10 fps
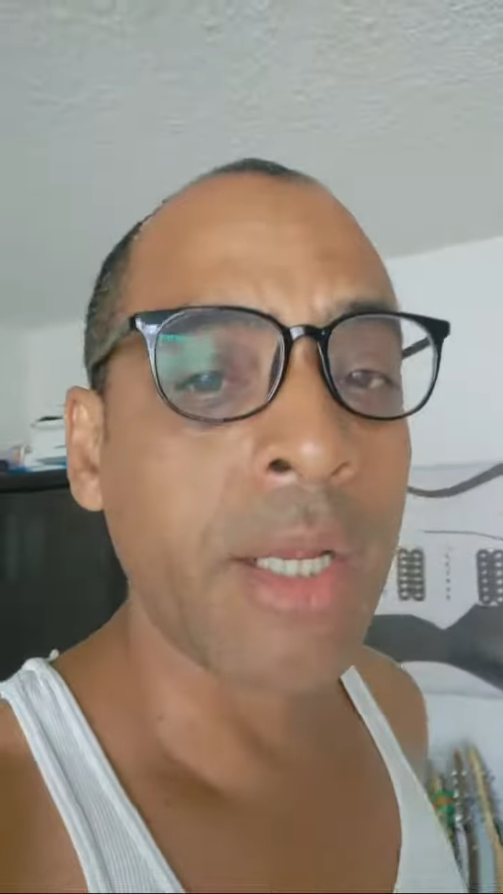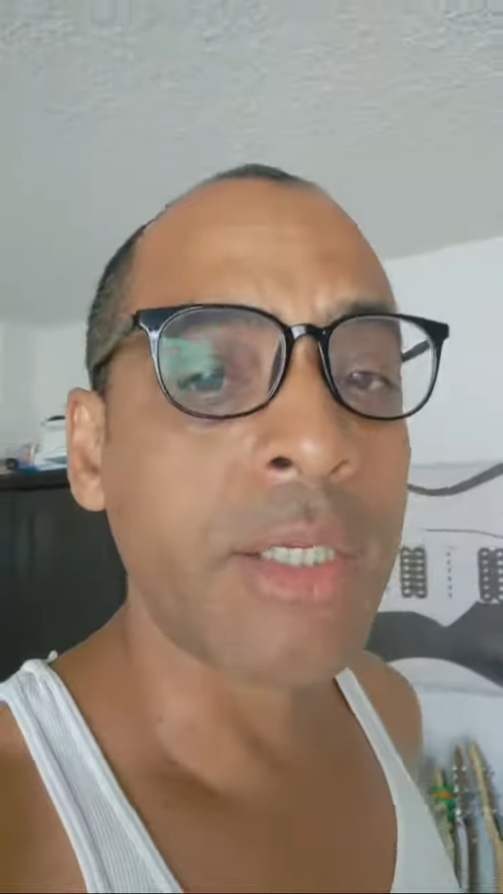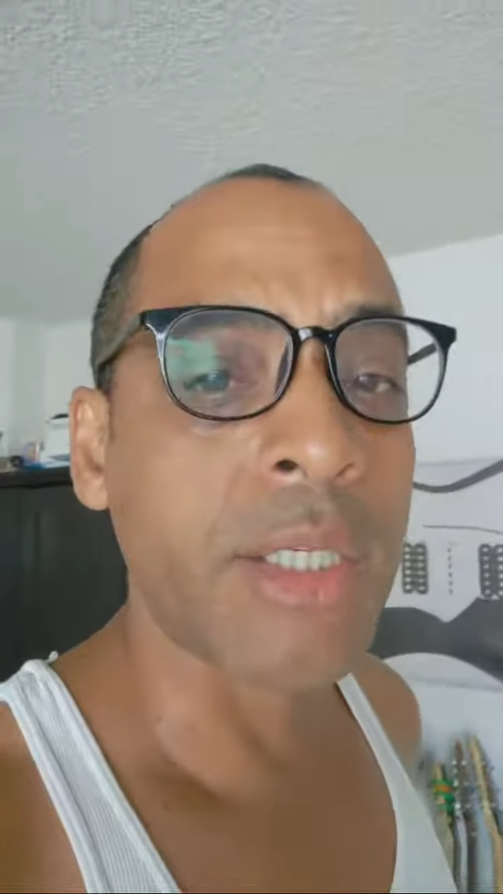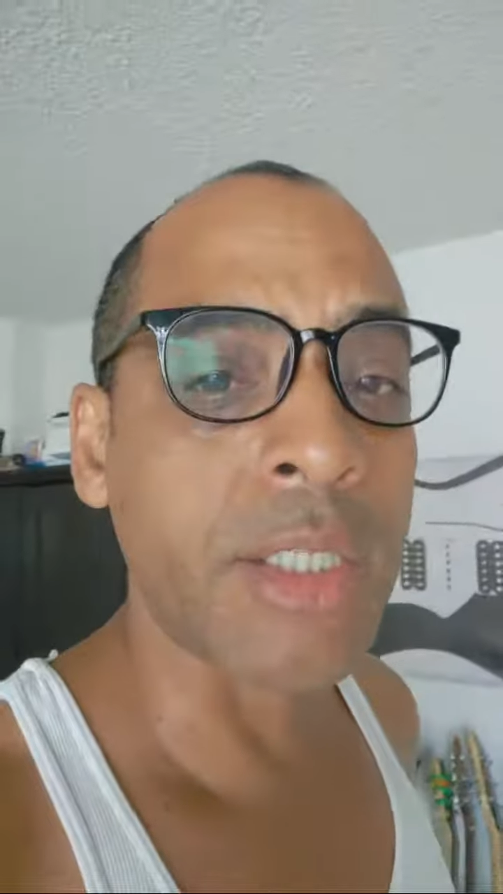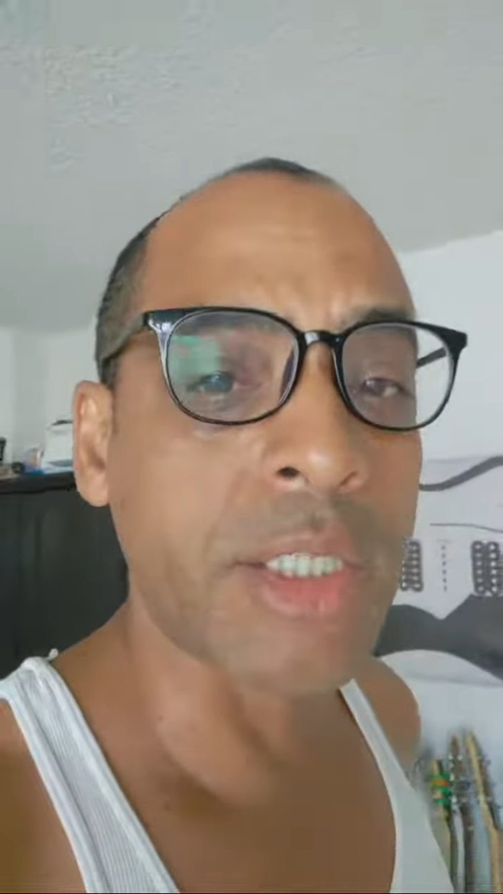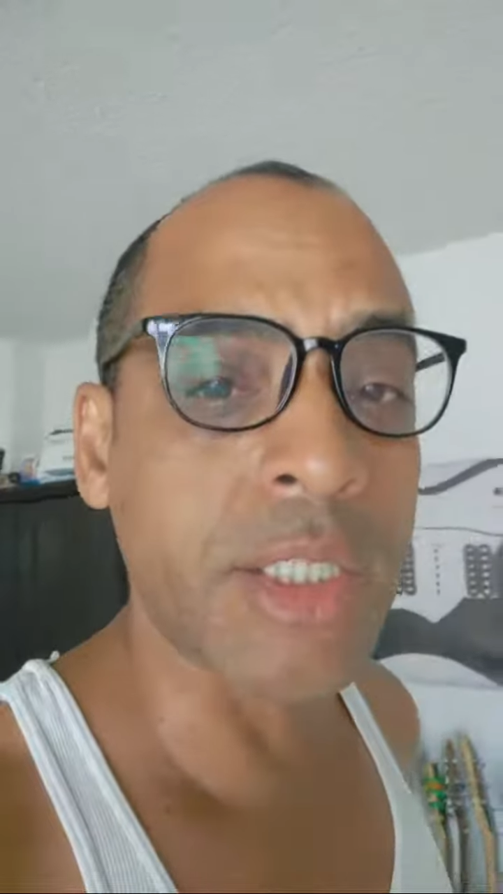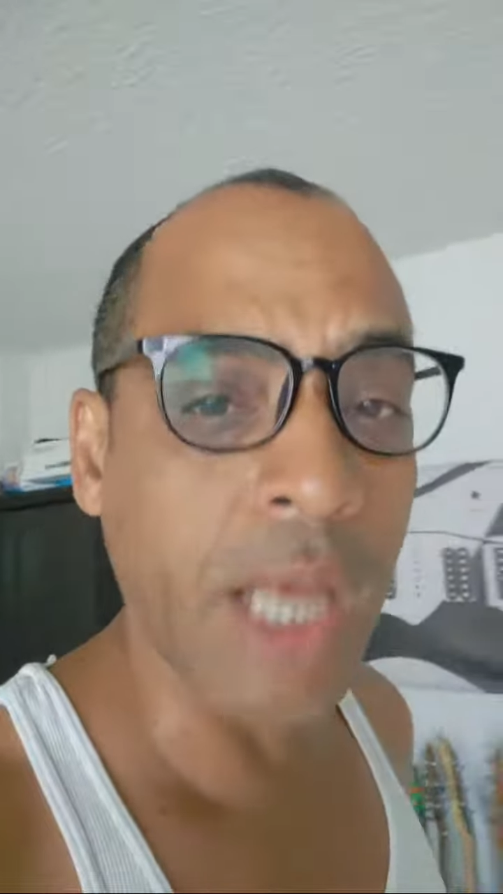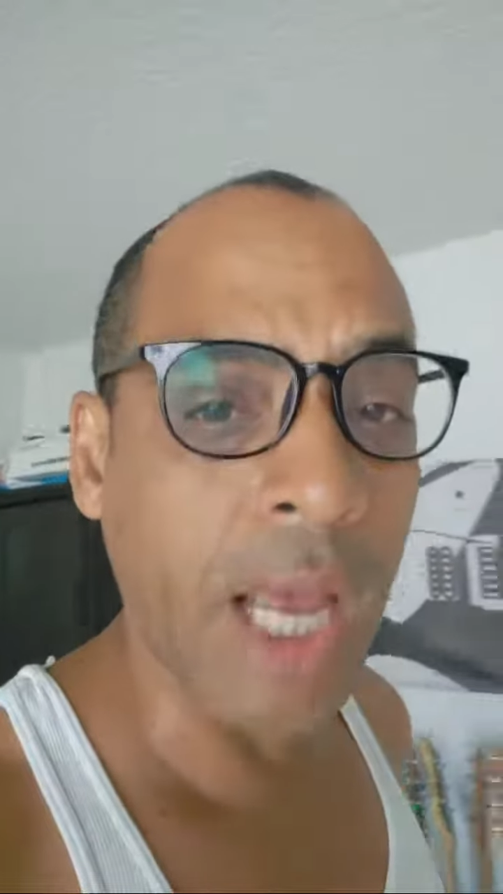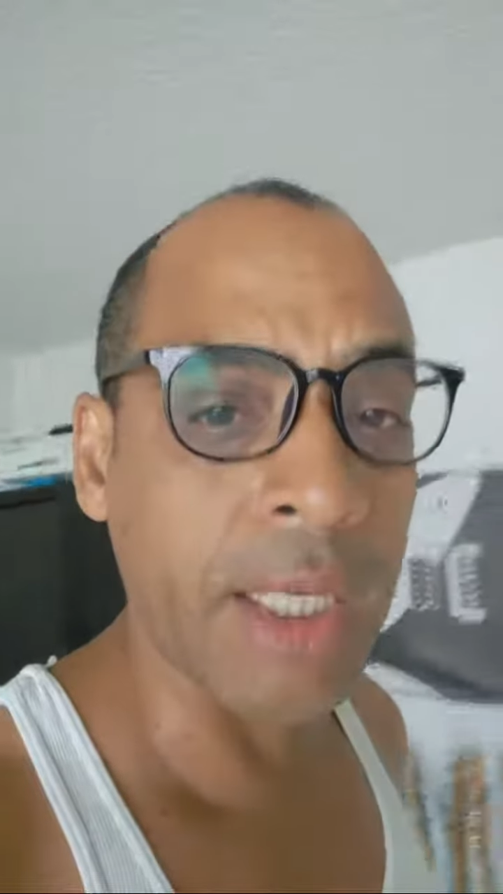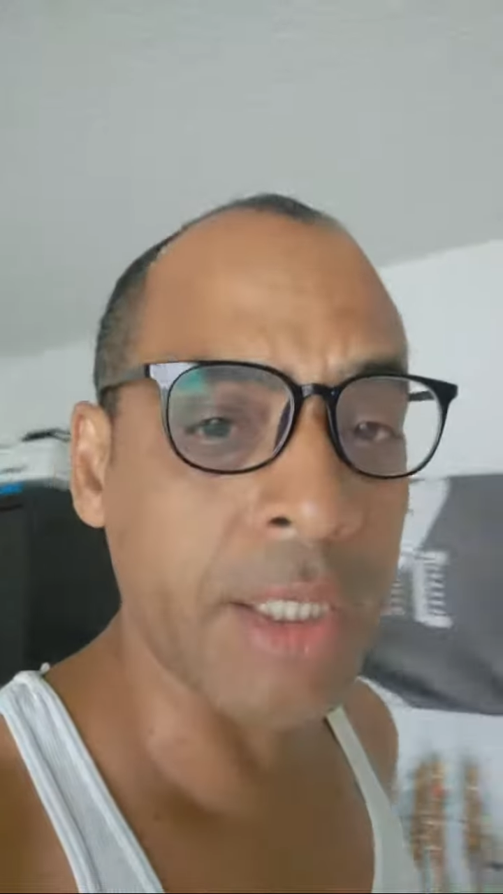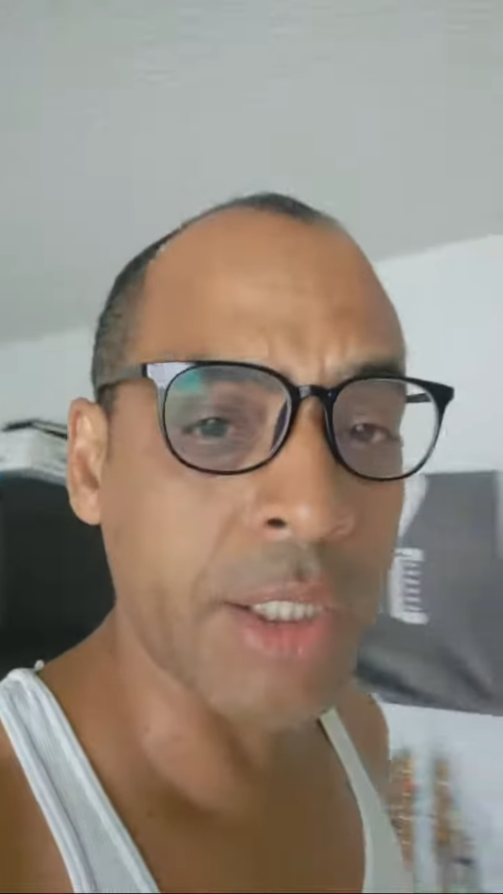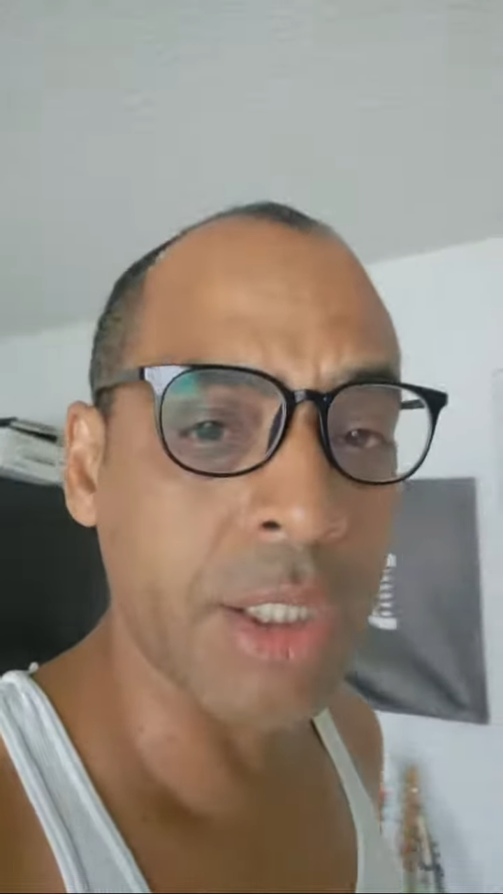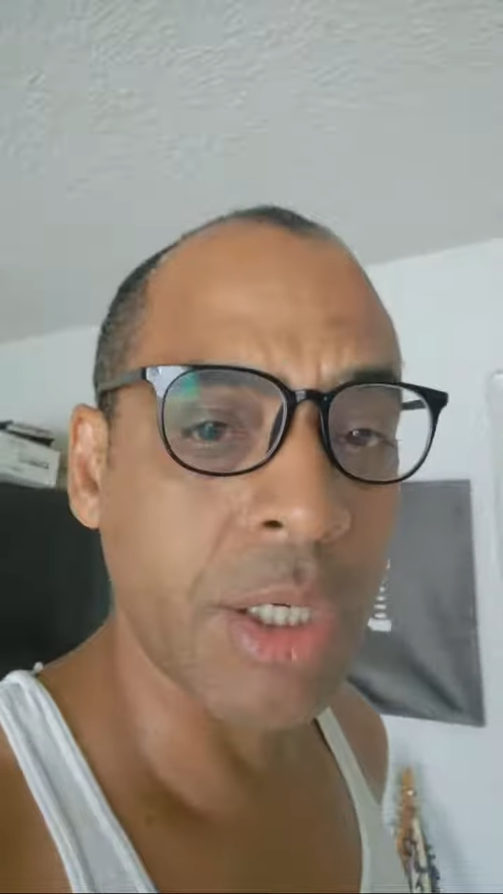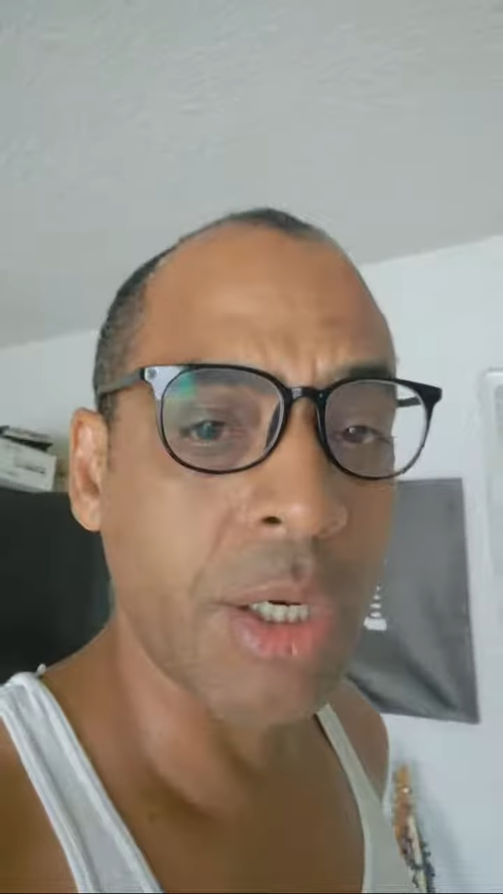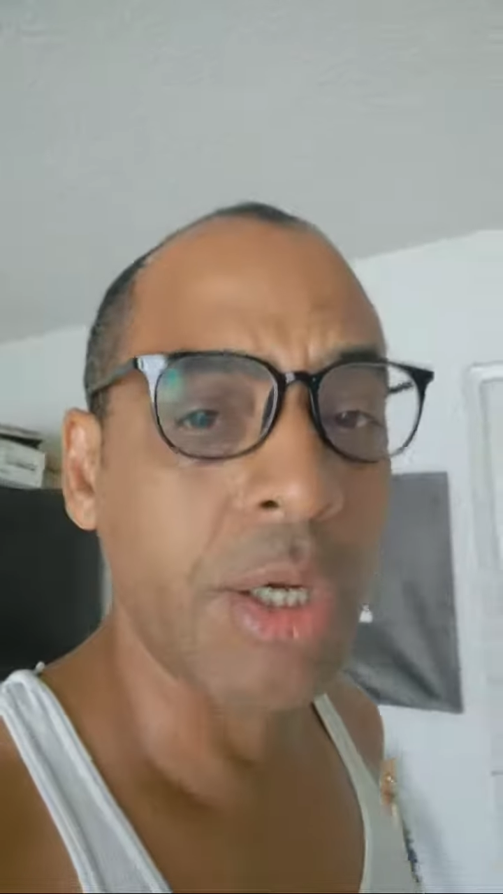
to silence